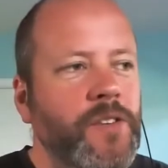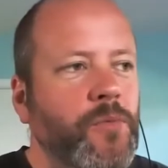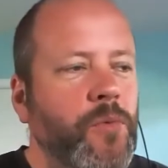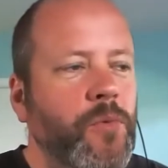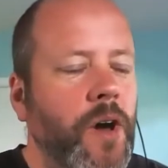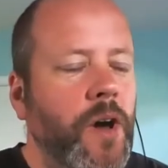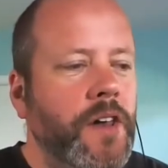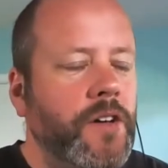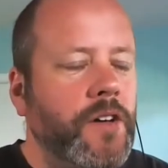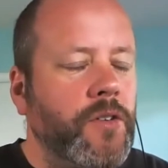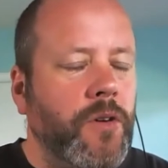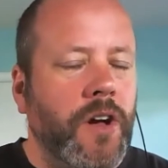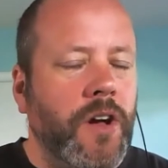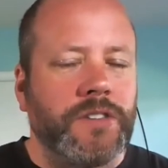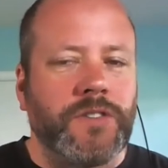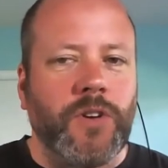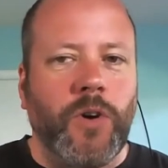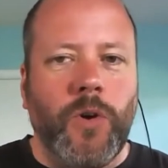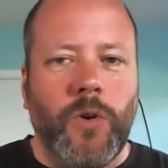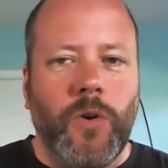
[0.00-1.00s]
run across
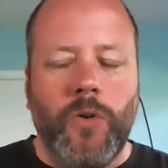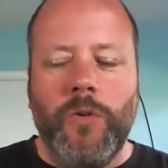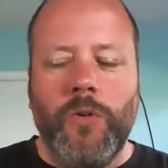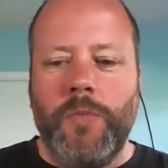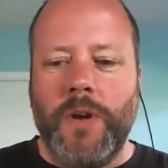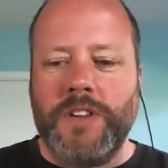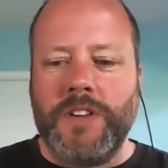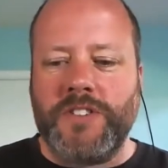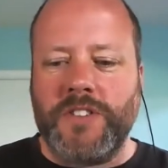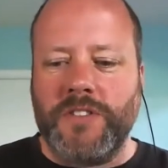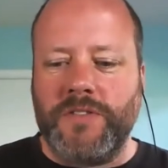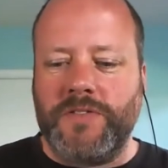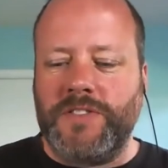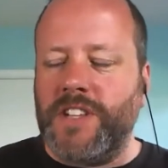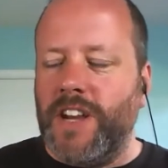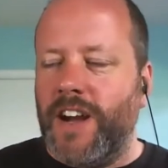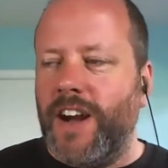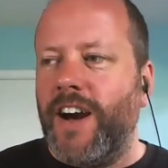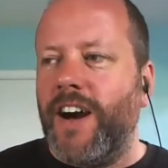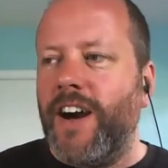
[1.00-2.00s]
a whole bunch of
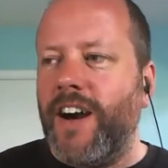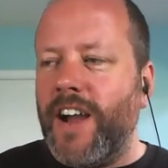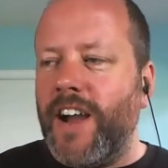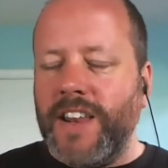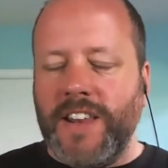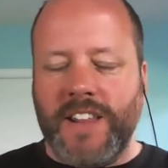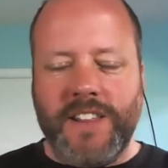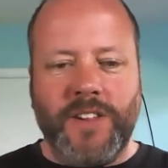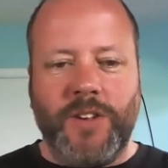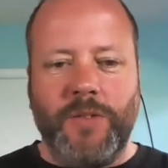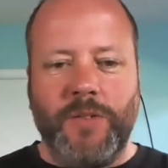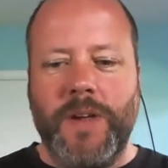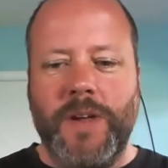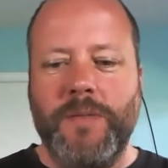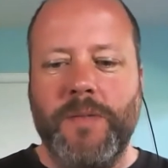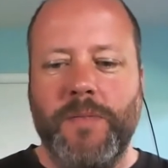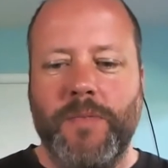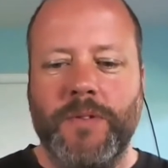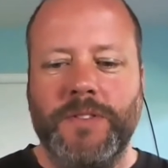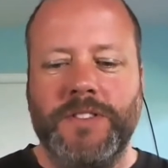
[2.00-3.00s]
tiny little baby
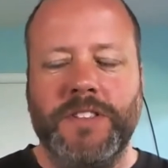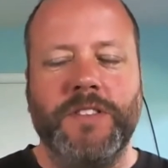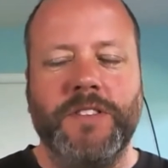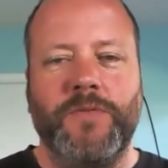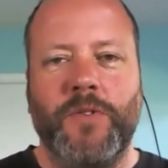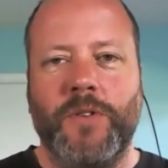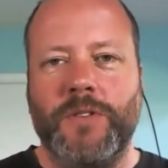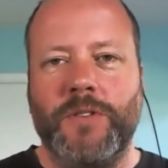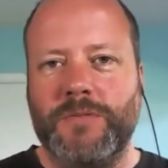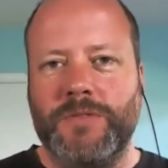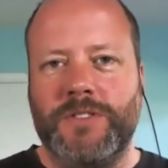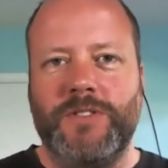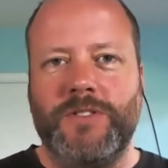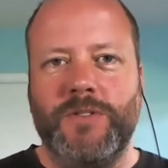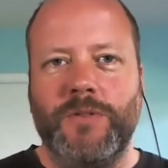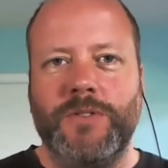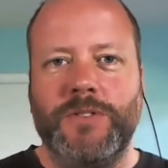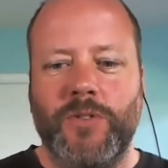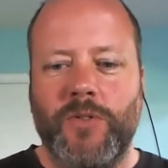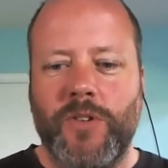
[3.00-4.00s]
birds in the forest. It was still
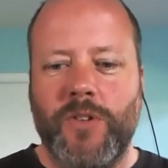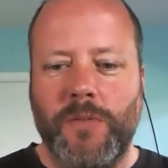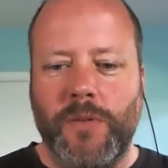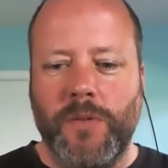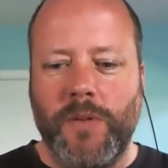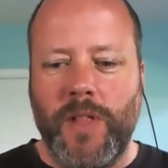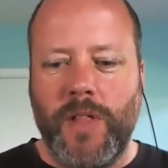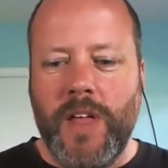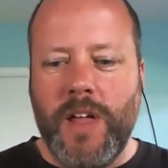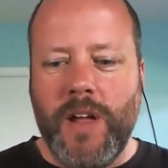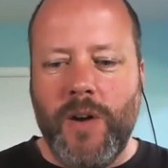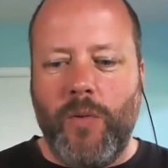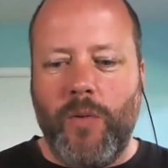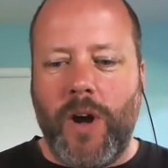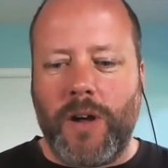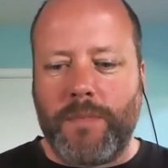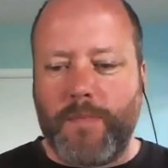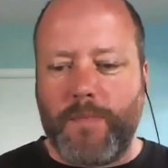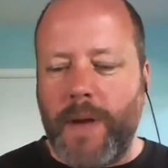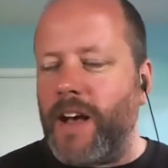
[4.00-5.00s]
adorable. We
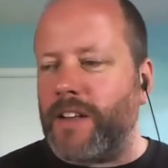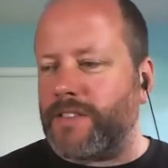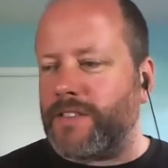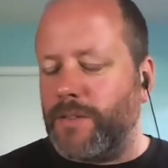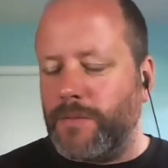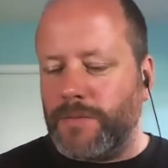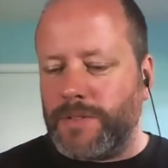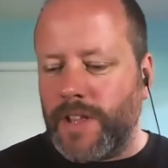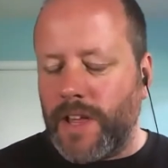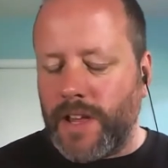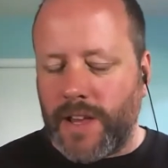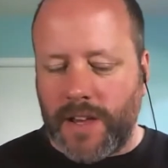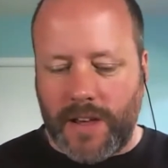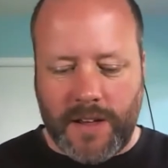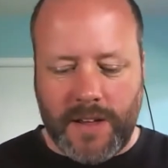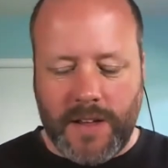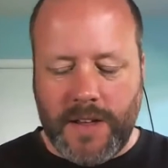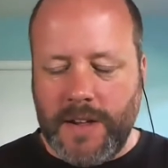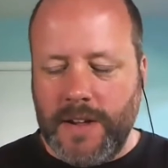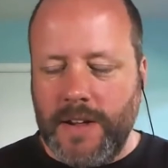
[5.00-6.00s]
walked past. It was like a
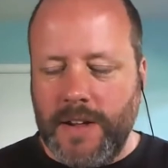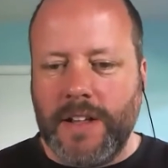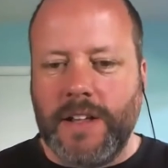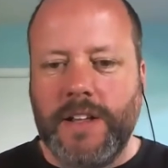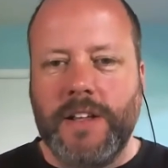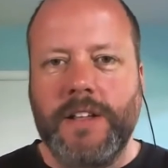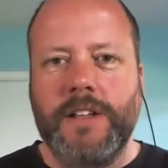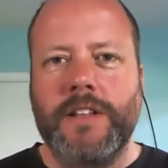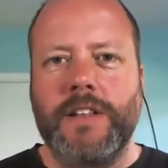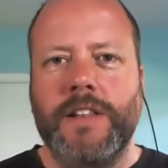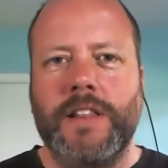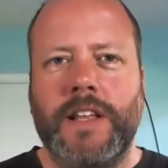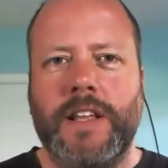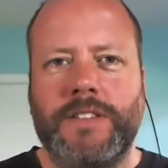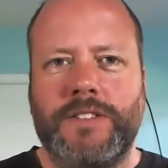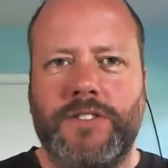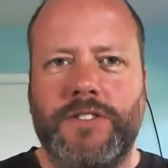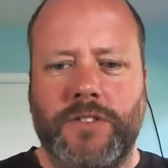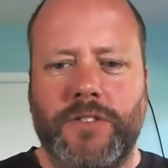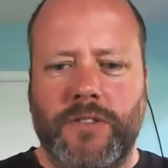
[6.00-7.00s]

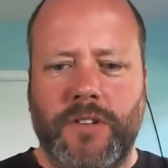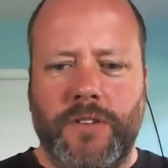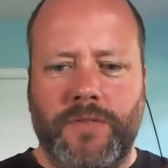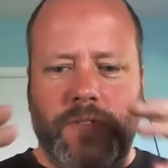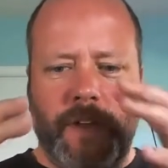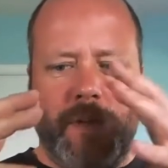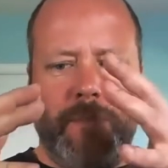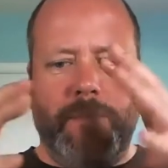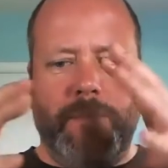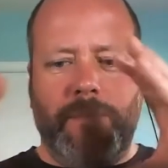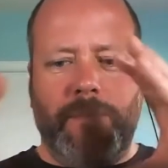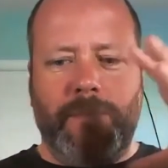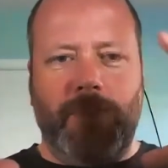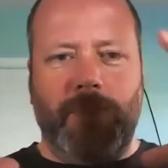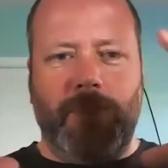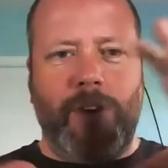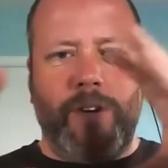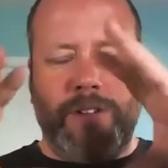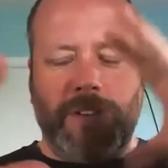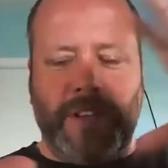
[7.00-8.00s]
cluster of them
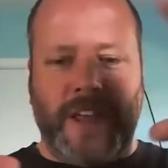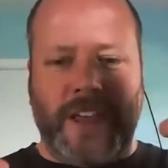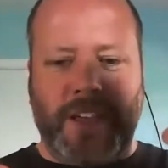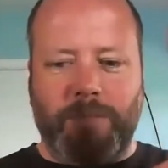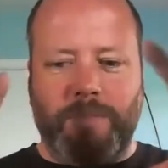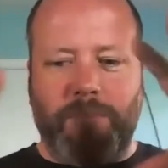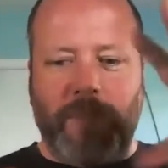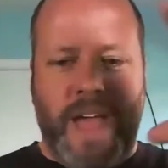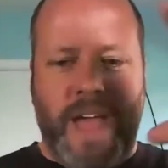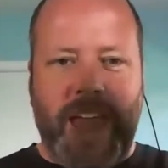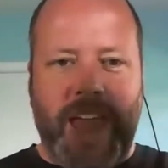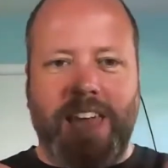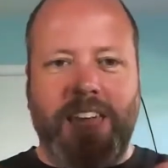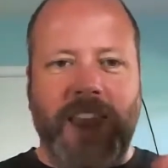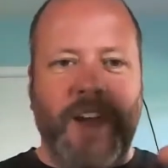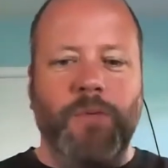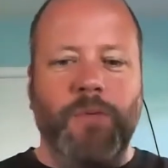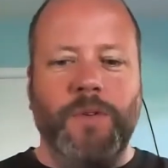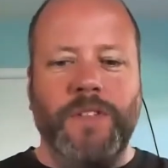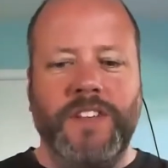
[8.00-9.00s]
all hanging
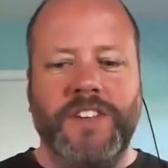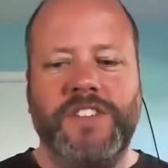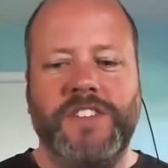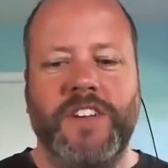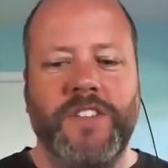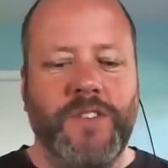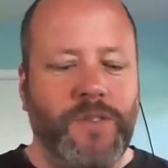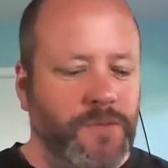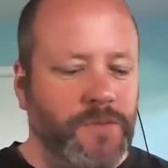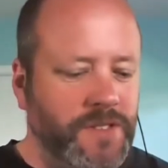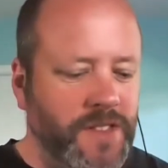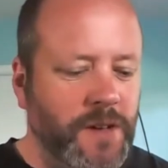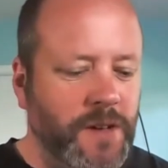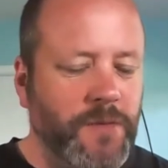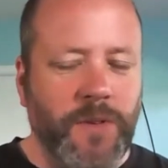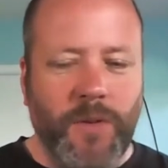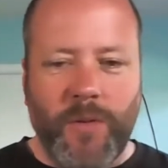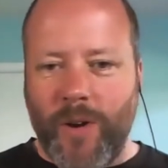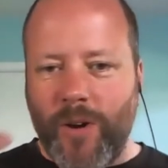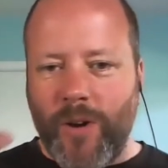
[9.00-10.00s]
out with each other. And
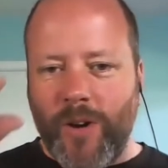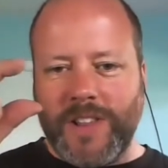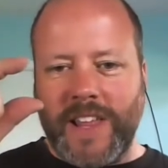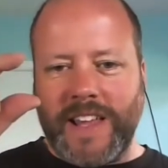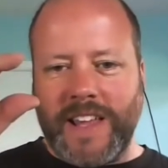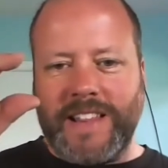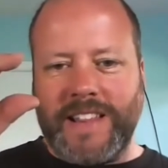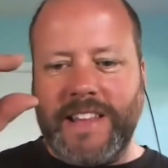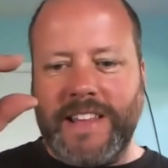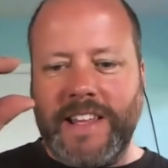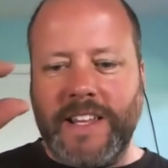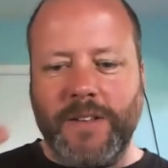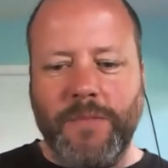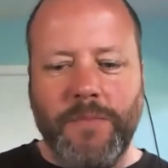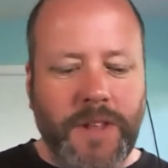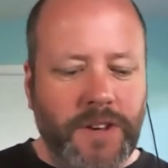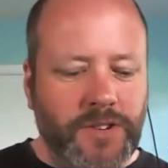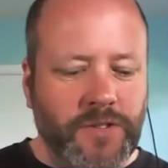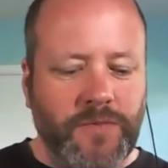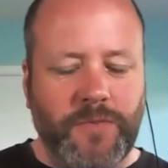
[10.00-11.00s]
they were all like little
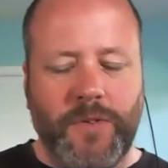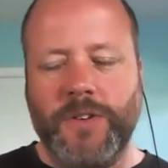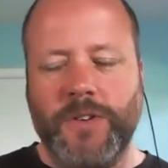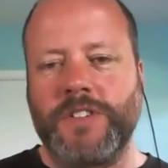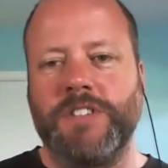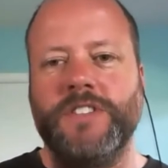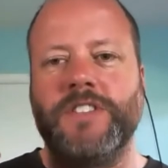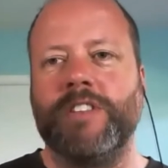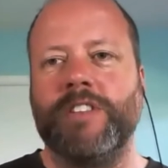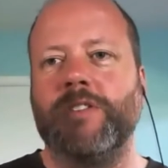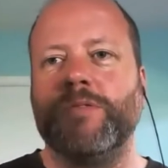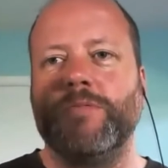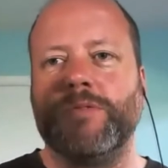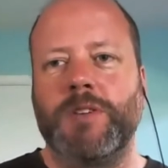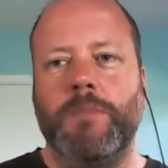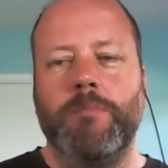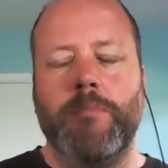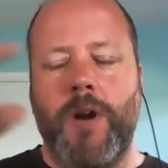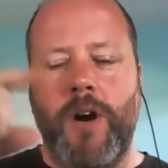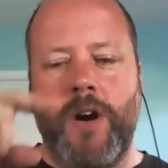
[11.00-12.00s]
miniature versions, and there was a
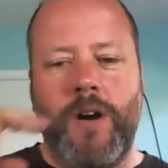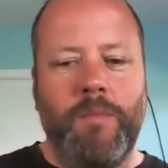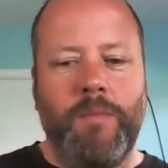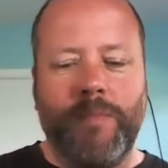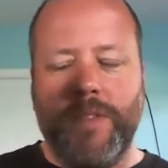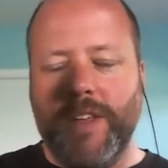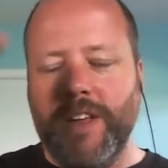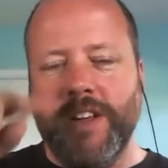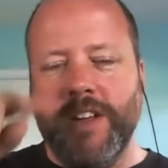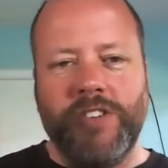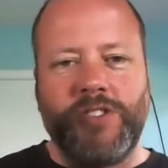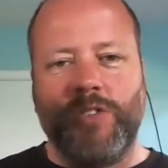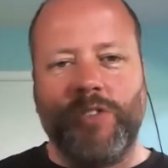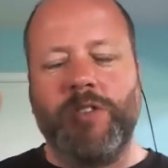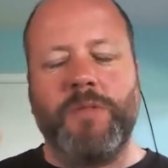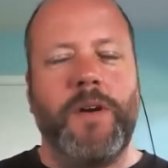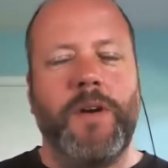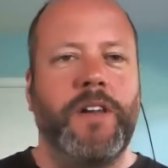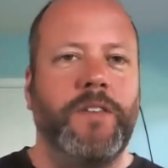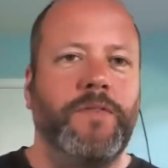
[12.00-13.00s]
mom showing
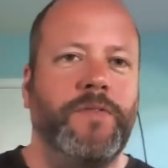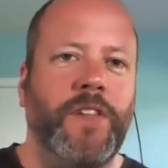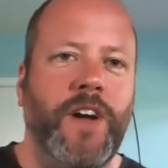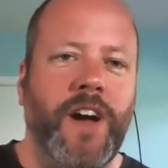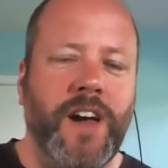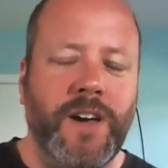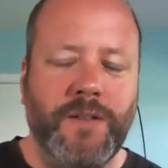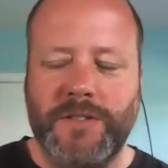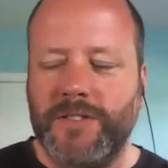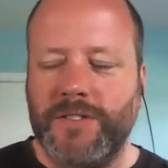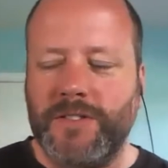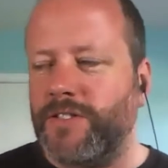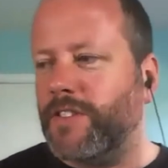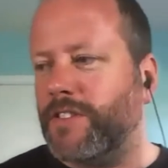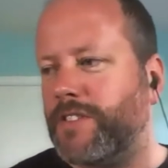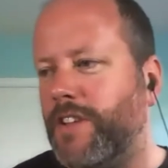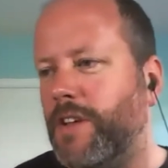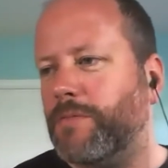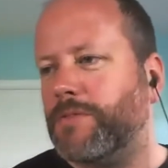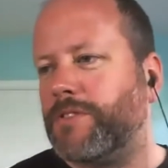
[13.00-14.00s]
them how to fly. It
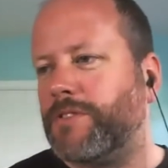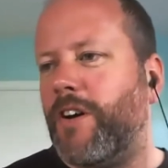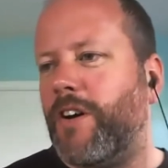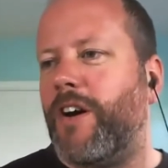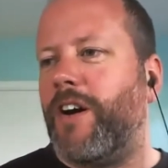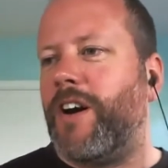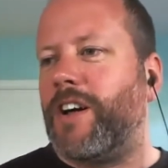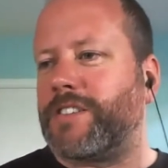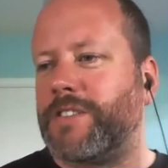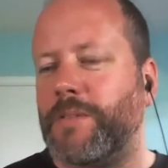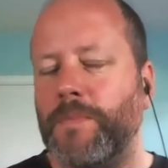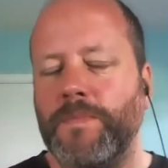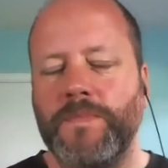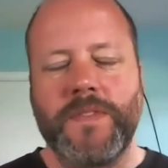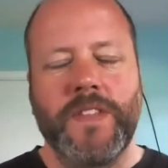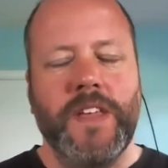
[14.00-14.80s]
was awesome.